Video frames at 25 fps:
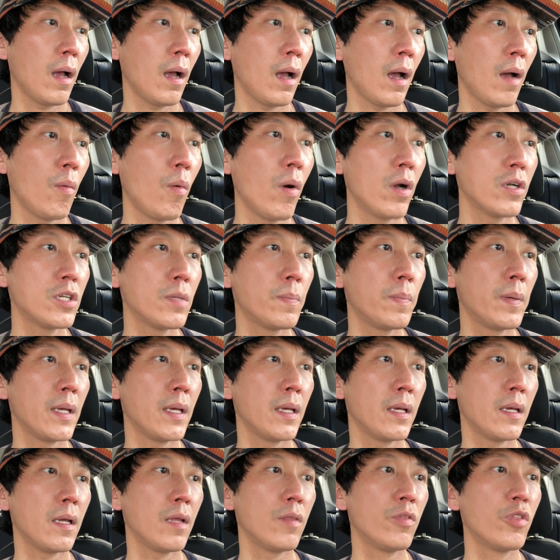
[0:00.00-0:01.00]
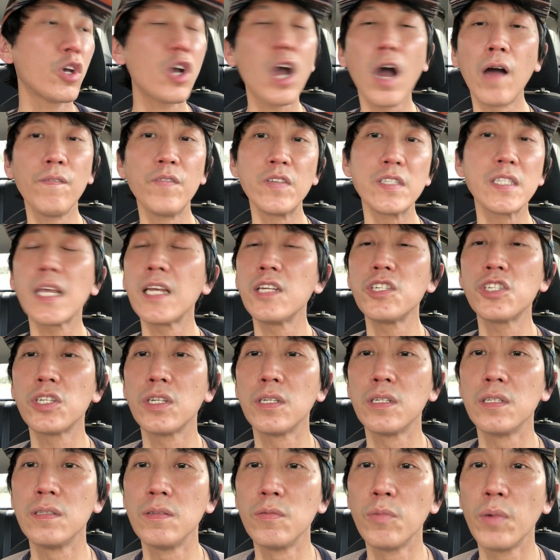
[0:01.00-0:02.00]
want to be in the
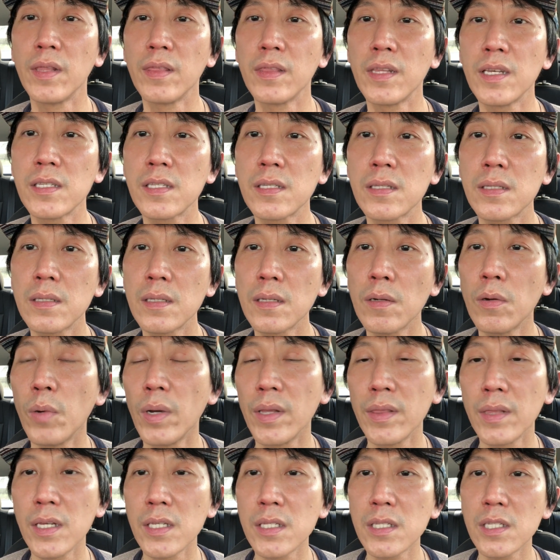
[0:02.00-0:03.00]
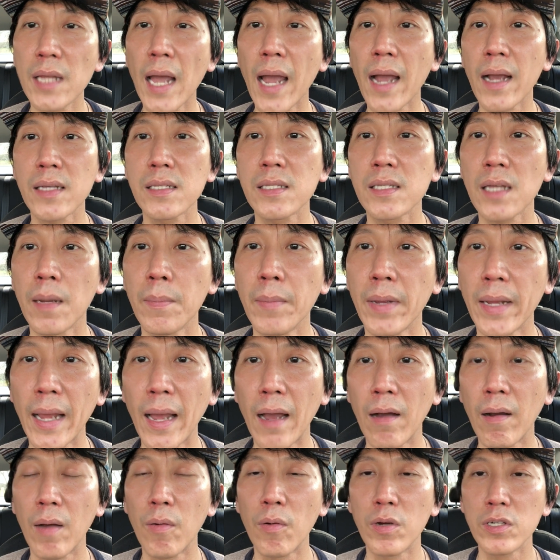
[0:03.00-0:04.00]
conversation when this deck is coming
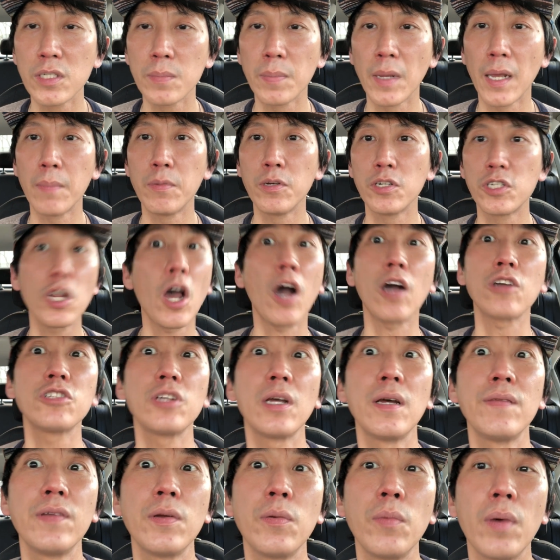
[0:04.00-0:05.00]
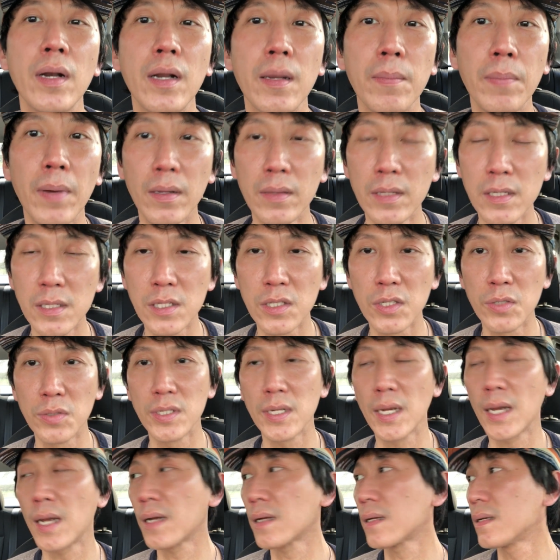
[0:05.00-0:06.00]
out. I want to be able to talk to everyone about this new
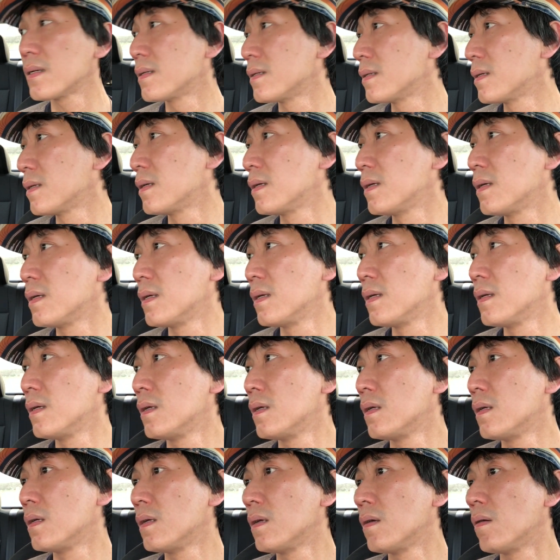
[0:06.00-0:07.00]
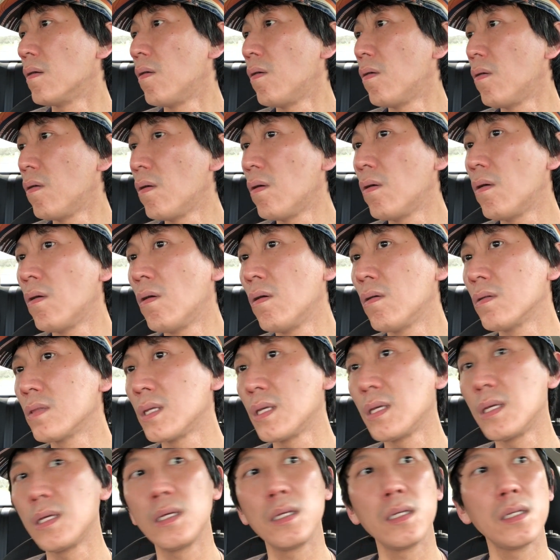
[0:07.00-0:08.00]
deck. All
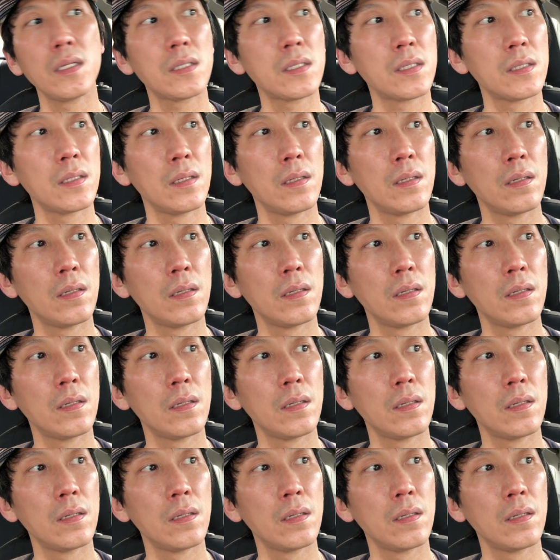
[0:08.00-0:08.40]
these